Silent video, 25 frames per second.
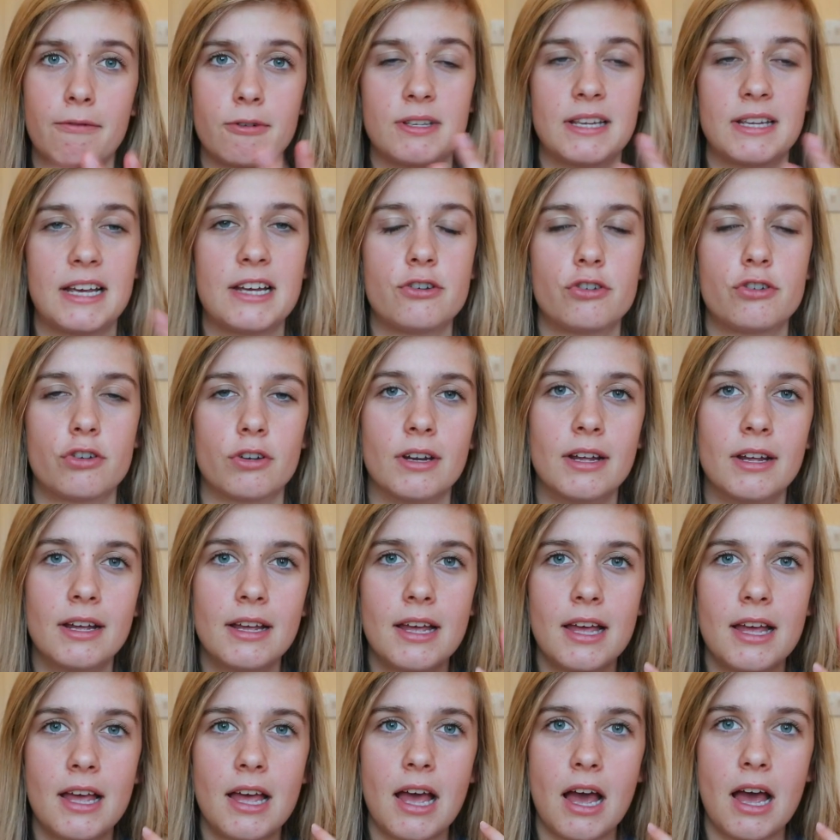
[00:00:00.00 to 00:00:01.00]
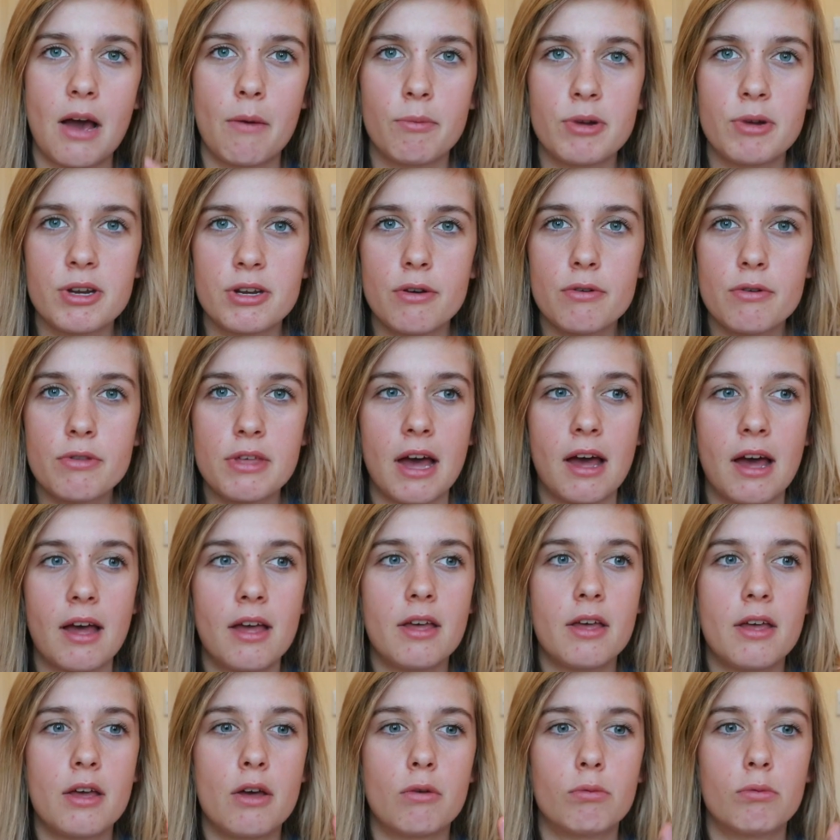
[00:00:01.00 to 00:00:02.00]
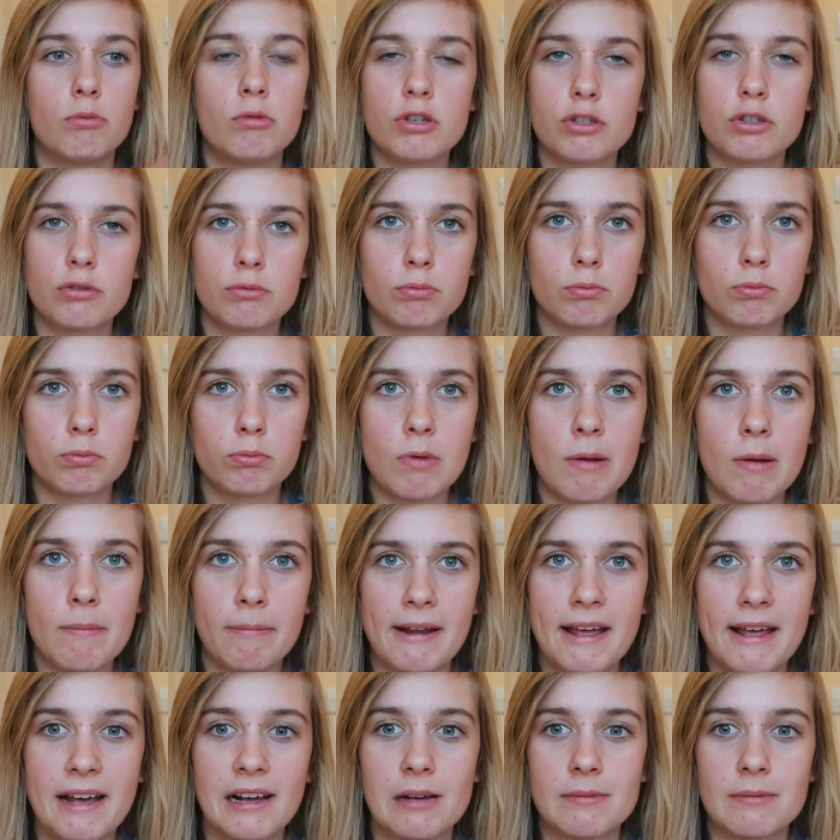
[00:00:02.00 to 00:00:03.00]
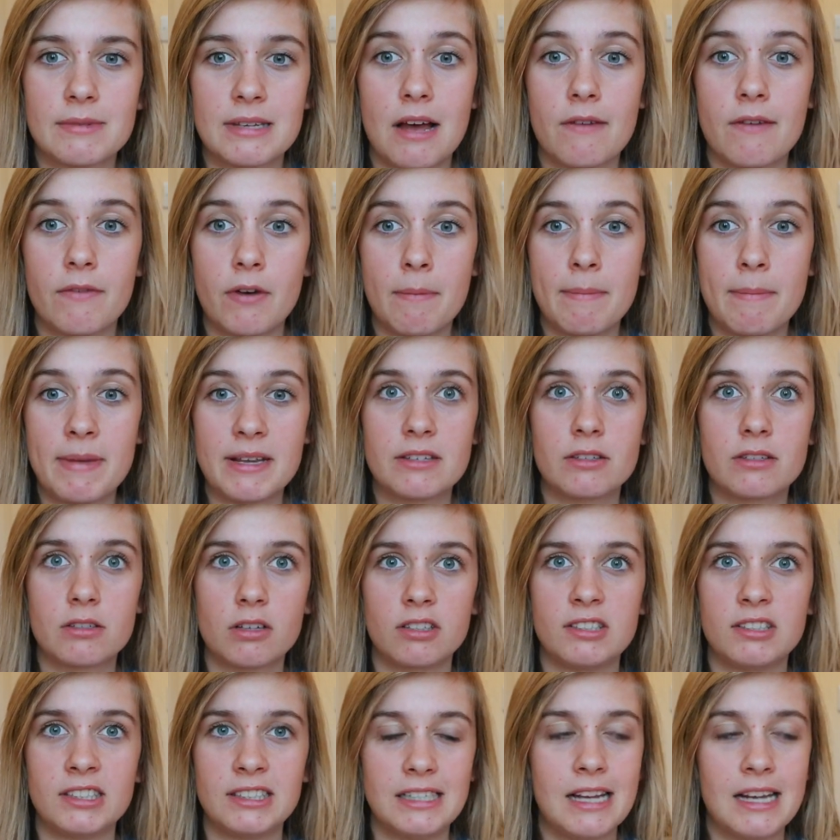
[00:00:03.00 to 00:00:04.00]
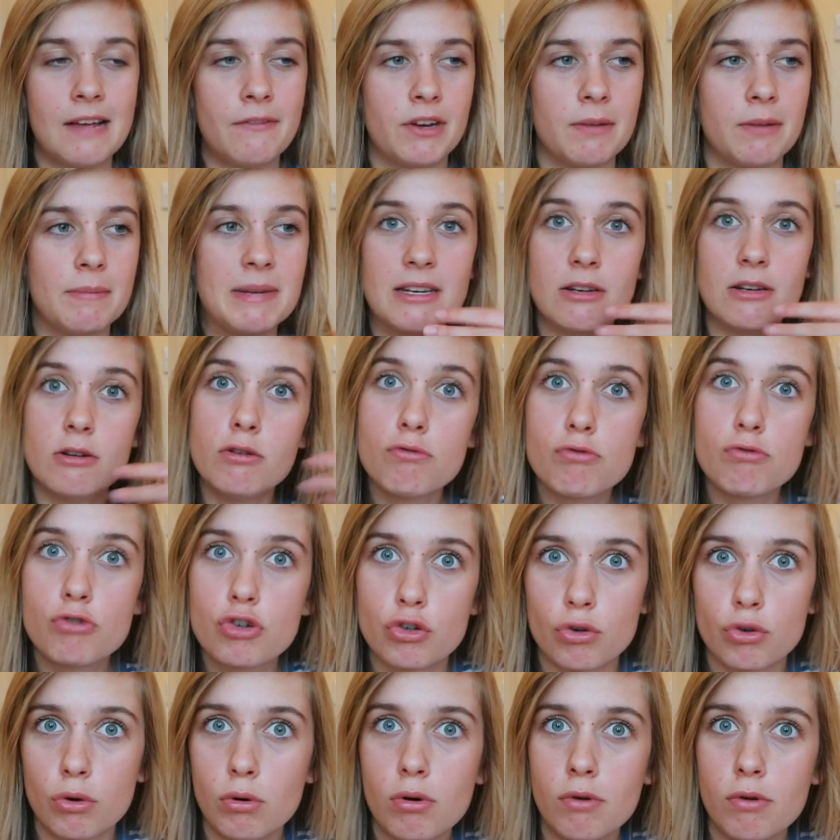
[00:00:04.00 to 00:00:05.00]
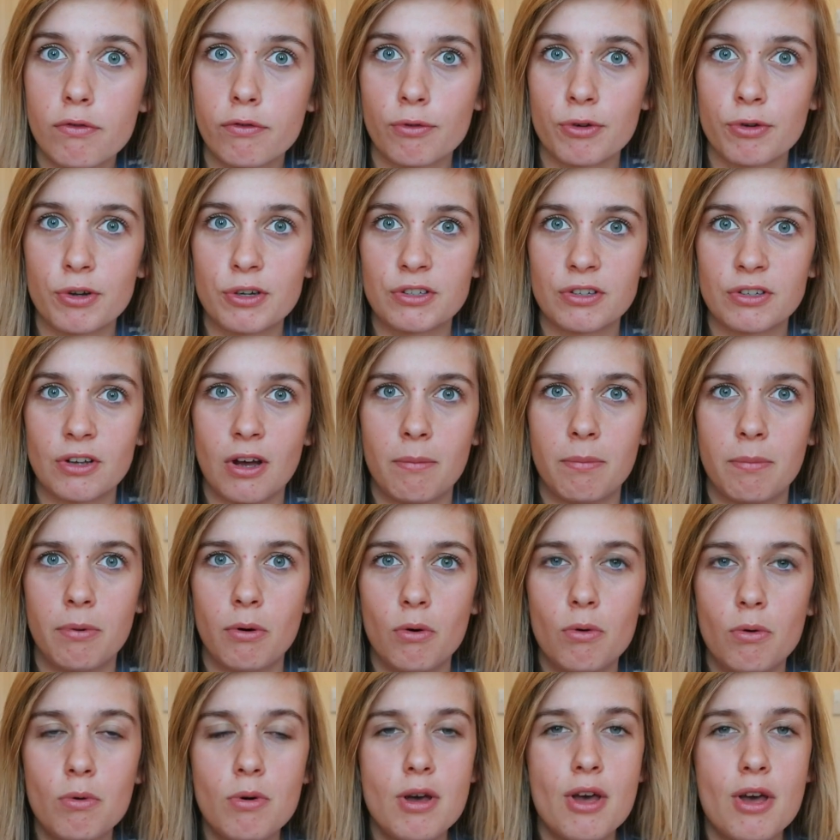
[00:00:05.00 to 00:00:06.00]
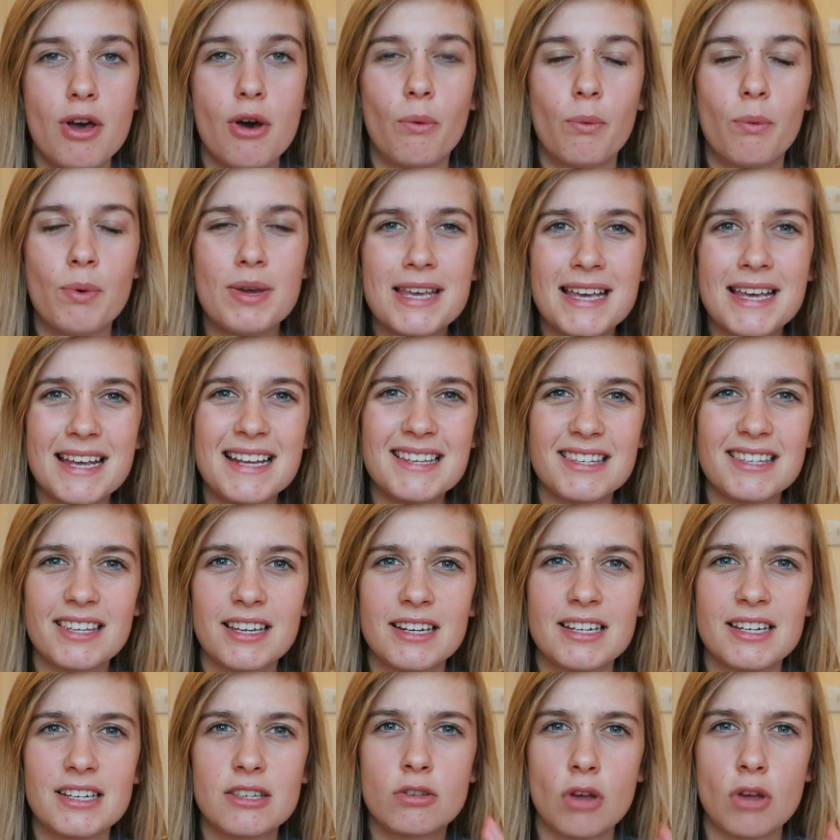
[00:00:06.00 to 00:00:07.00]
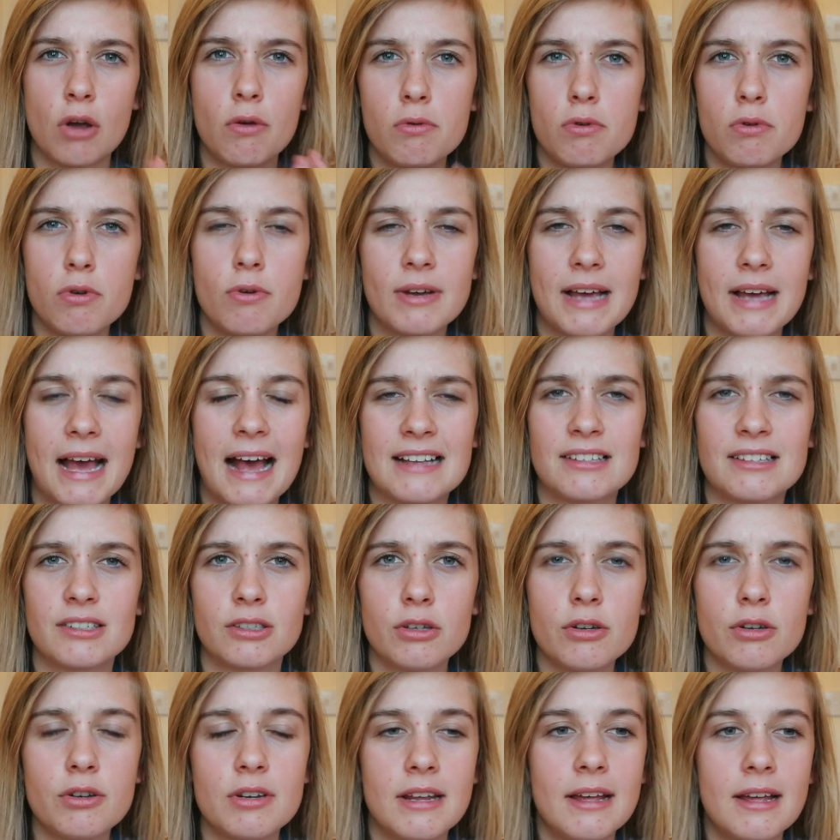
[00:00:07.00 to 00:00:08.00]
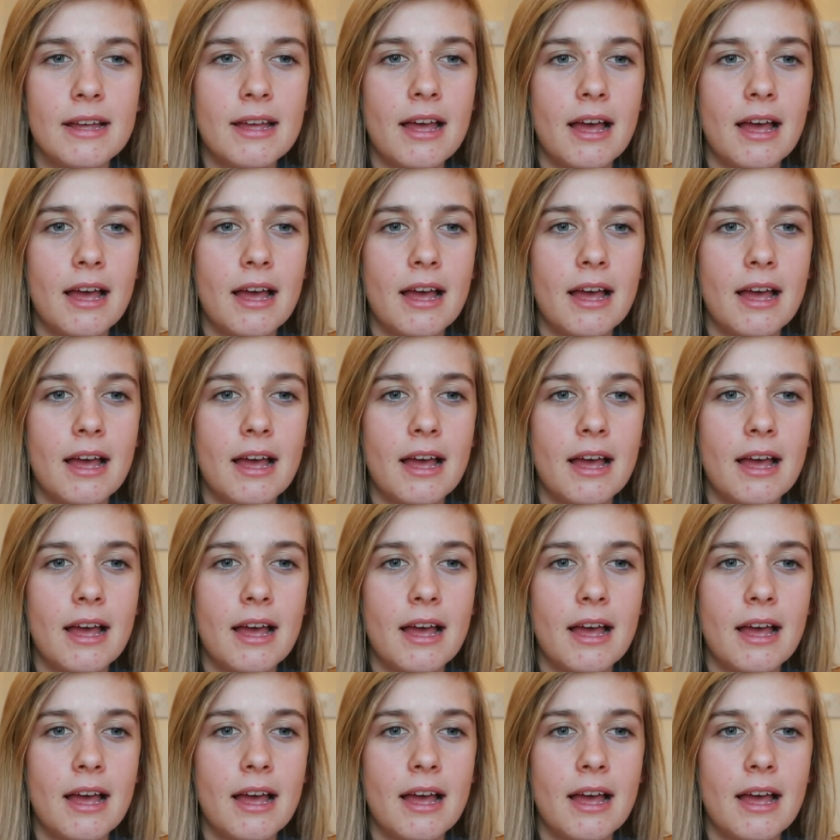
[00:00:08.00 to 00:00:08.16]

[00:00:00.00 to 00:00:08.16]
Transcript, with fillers: rotation. And we know that once one player comes out of our main starting 11, I mean Luke Shaw for example, we instantly don't look as good.